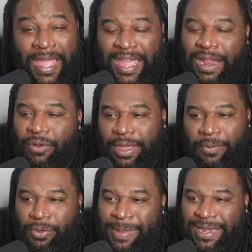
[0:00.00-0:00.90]
And I don't care
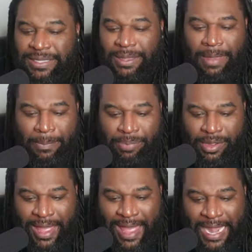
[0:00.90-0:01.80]
what nobody say, man.
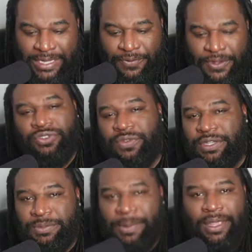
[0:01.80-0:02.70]
Bud hot as fish
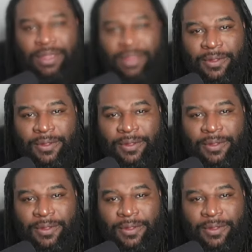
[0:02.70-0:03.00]
grease, man.